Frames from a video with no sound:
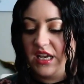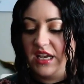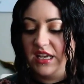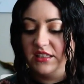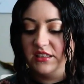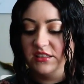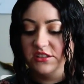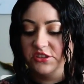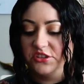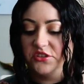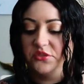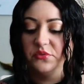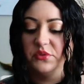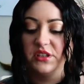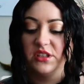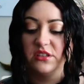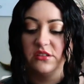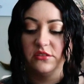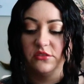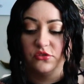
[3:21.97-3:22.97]
issue
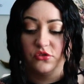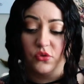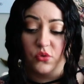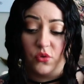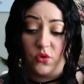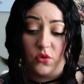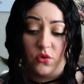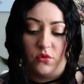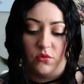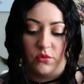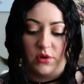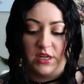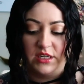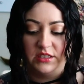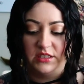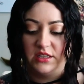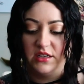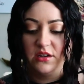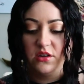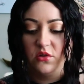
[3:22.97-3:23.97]
with control
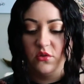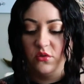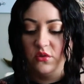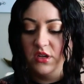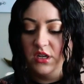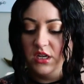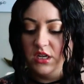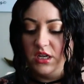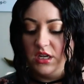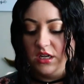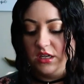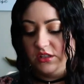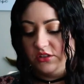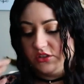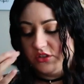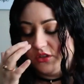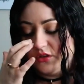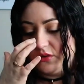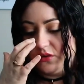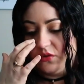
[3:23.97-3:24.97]
right now.
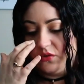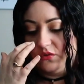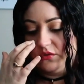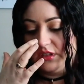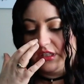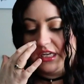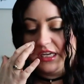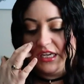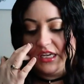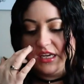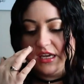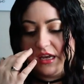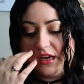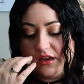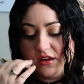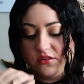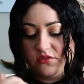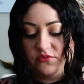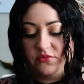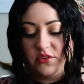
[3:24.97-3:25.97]
So they
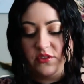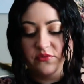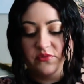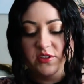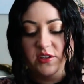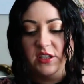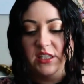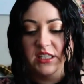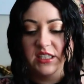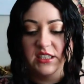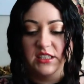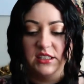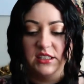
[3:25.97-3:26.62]
have a very